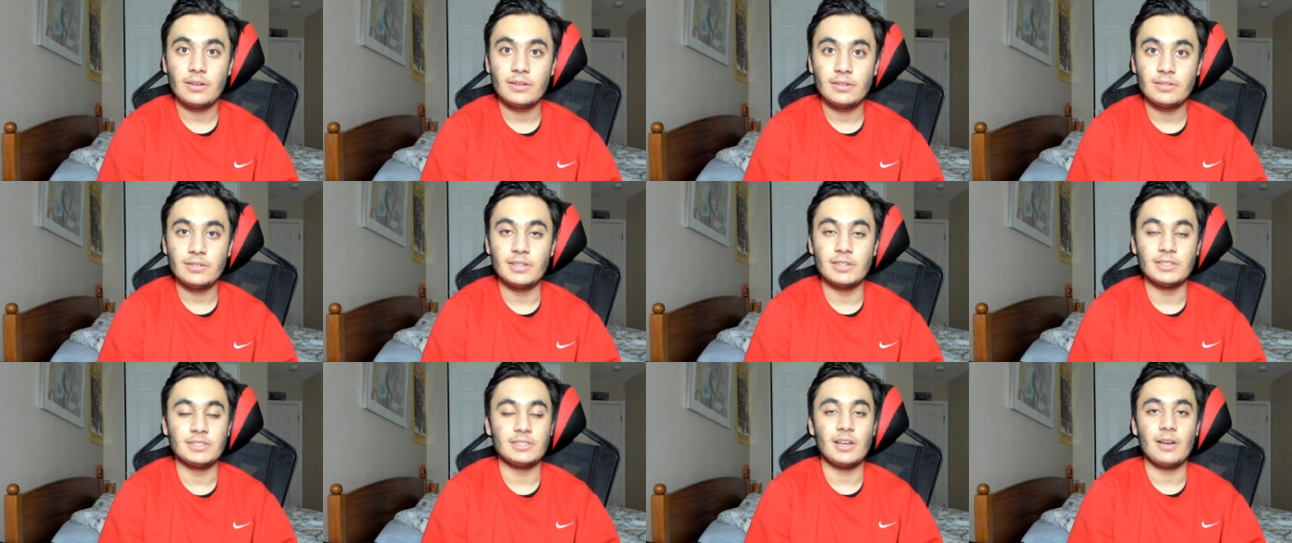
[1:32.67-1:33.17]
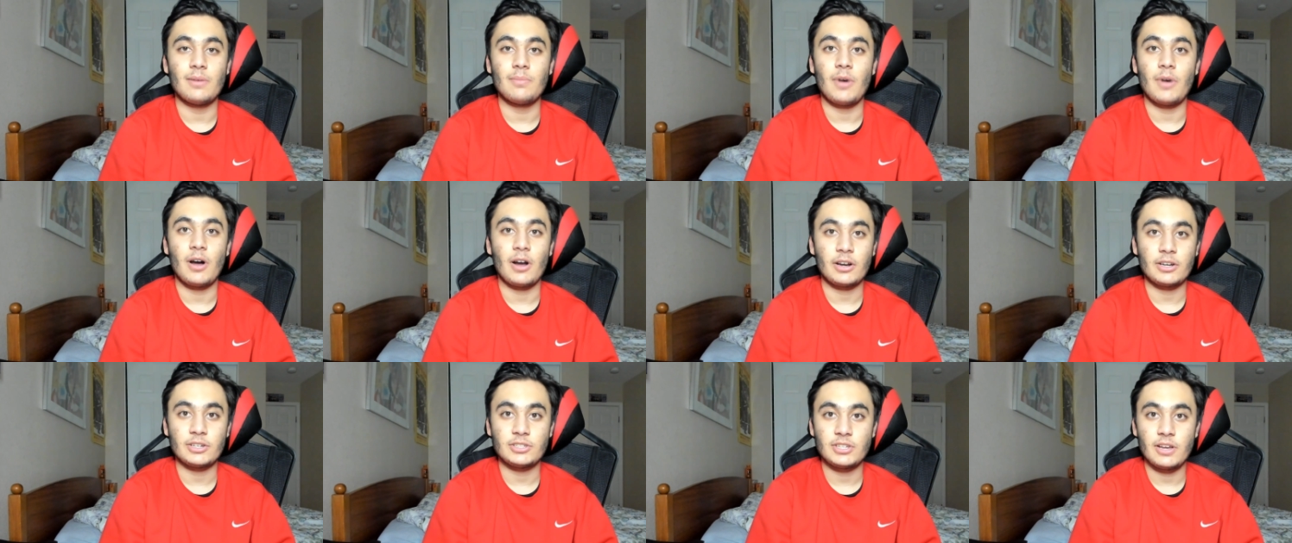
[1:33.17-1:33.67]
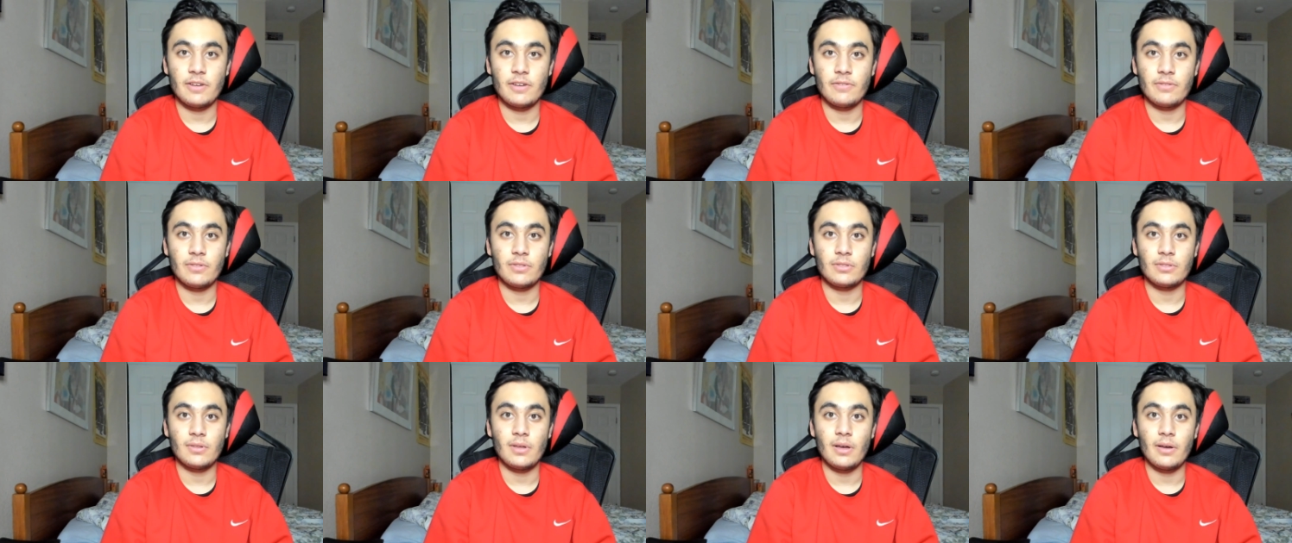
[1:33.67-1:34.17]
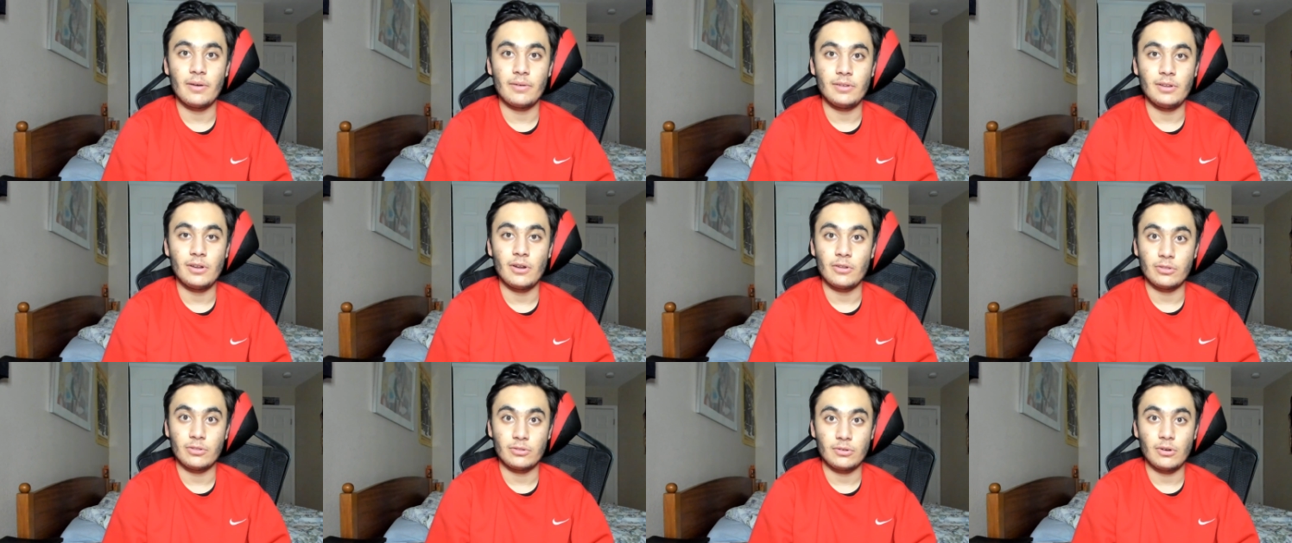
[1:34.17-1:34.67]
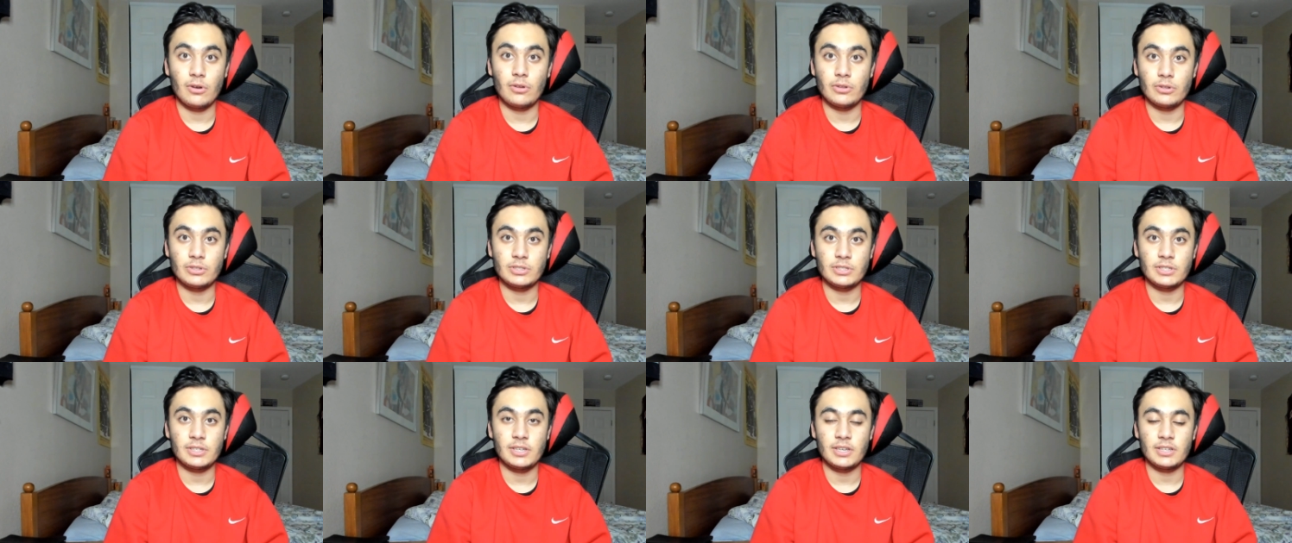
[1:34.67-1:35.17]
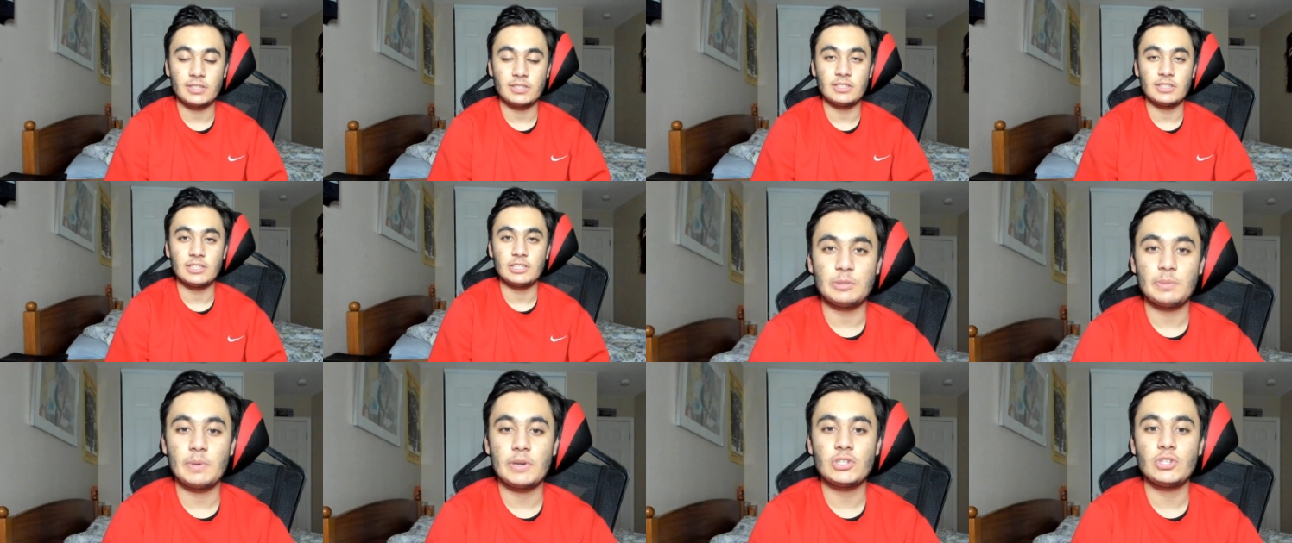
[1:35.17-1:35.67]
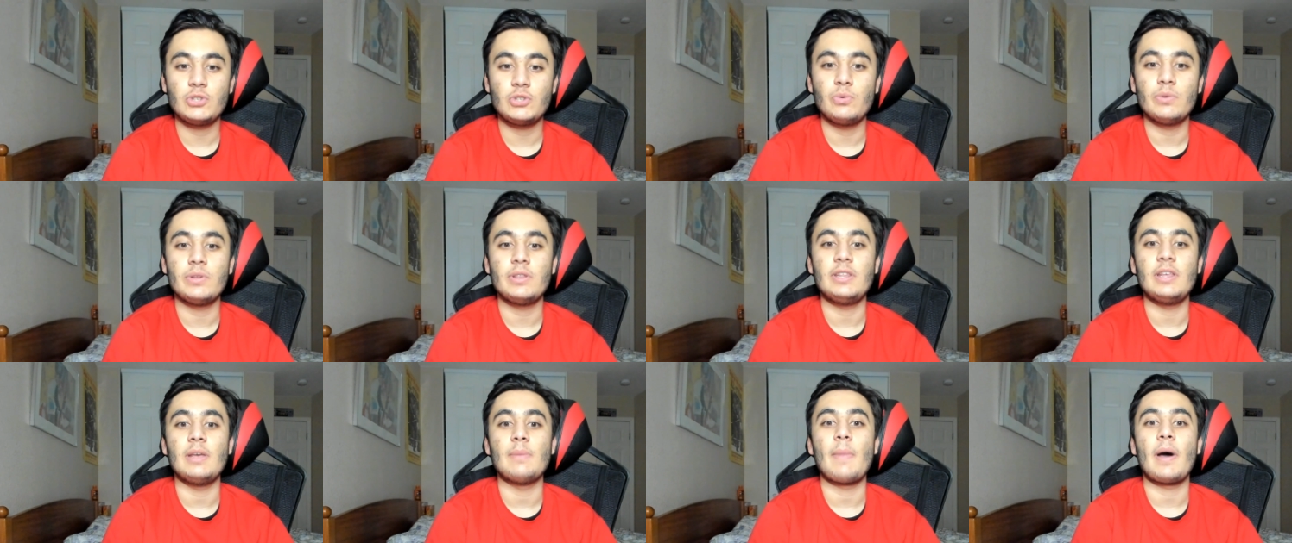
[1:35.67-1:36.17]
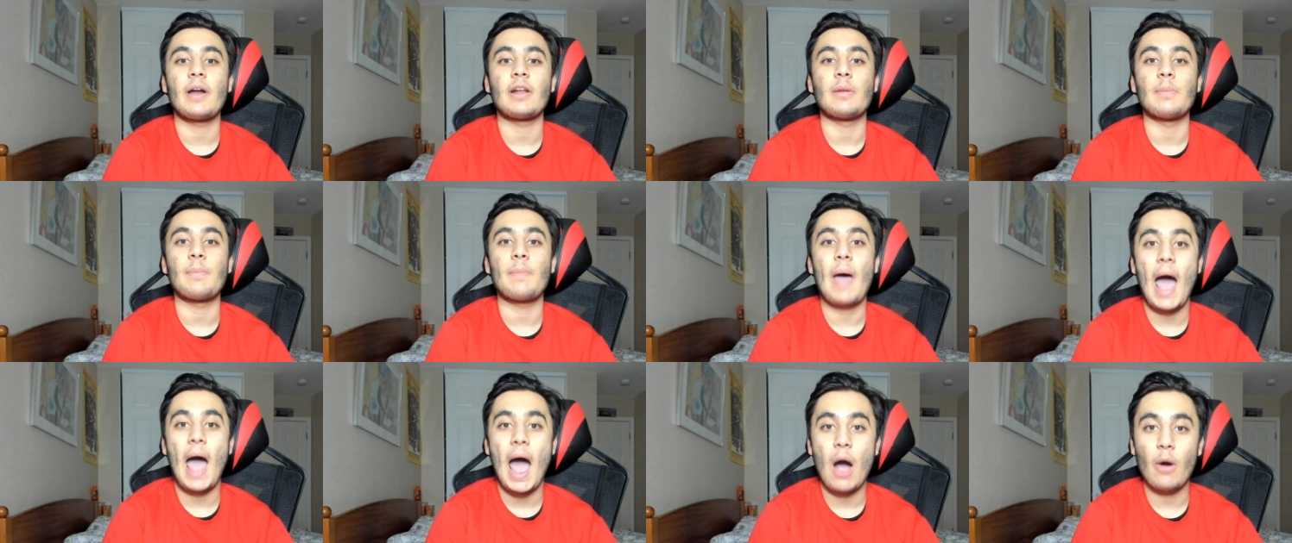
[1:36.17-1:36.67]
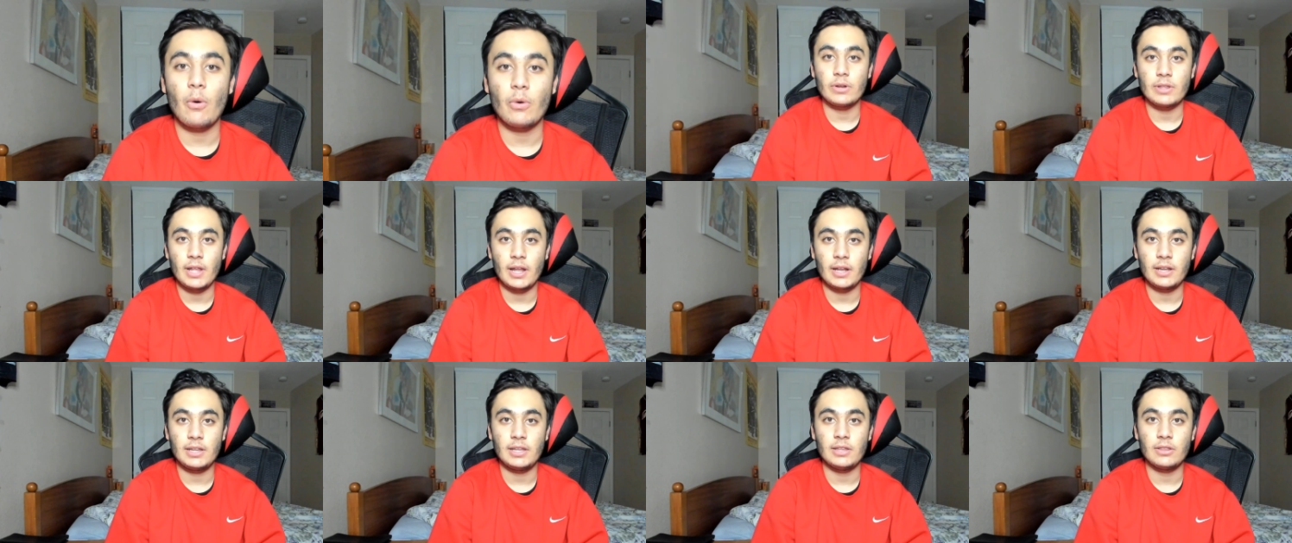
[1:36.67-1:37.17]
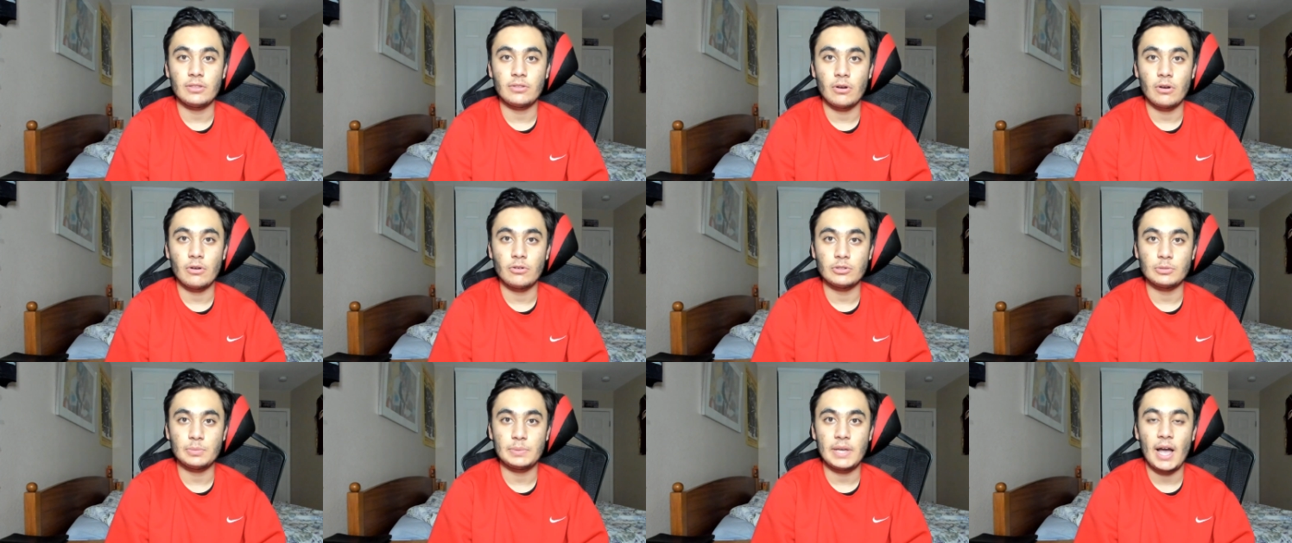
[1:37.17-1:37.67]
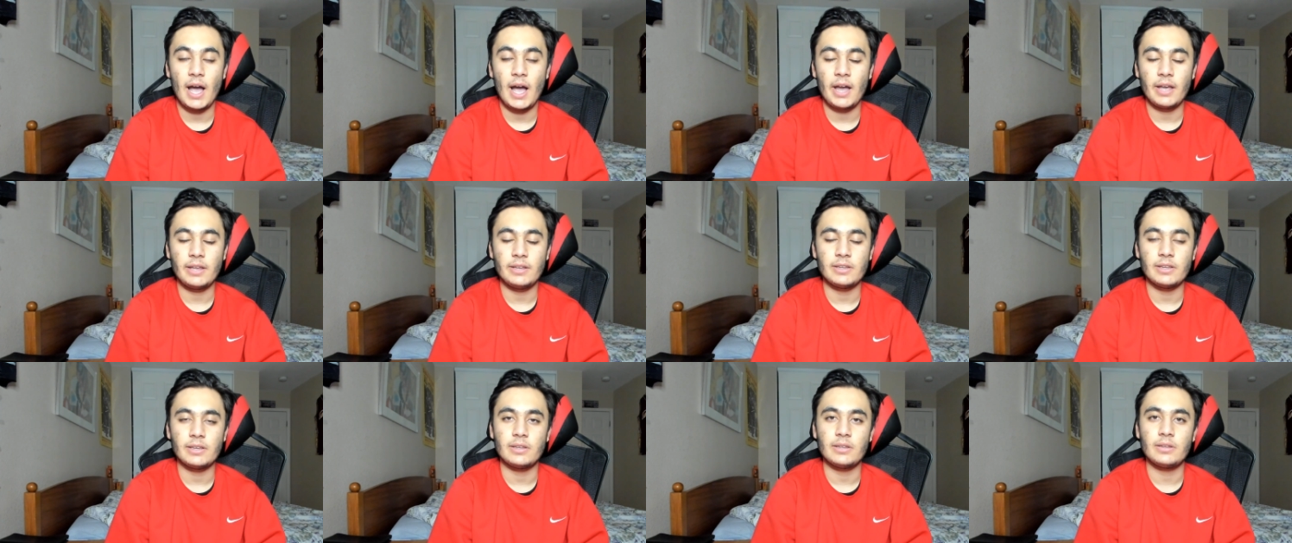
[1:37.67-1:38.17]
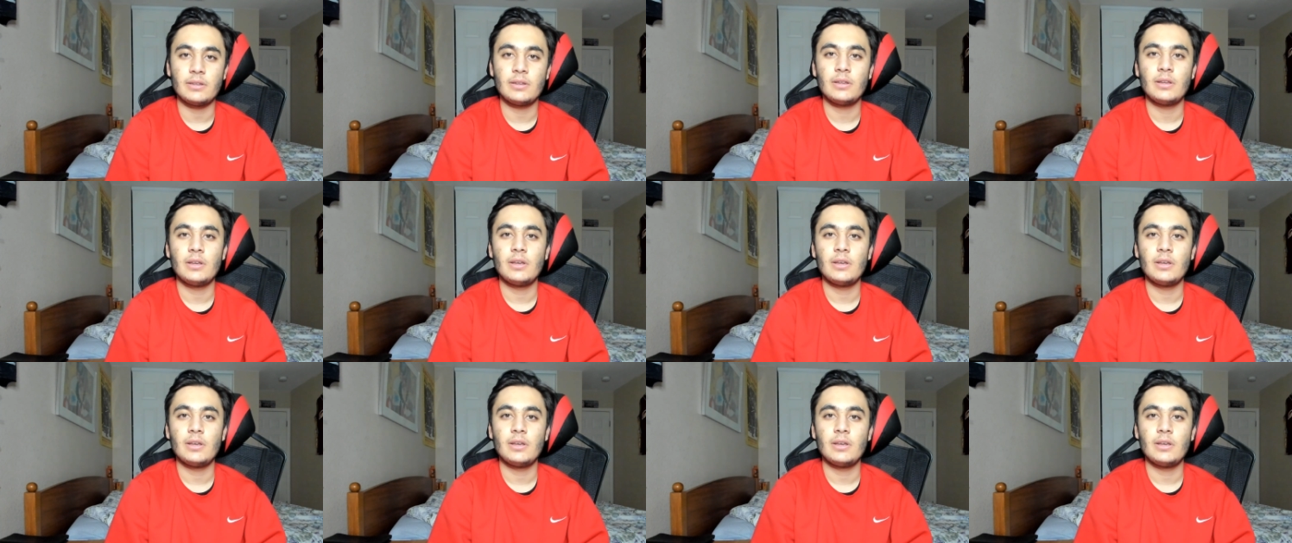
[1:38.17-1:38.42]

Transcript: does Makhachev, uh, you know, throw those kicks, especially with the amount of power that he throws behind it.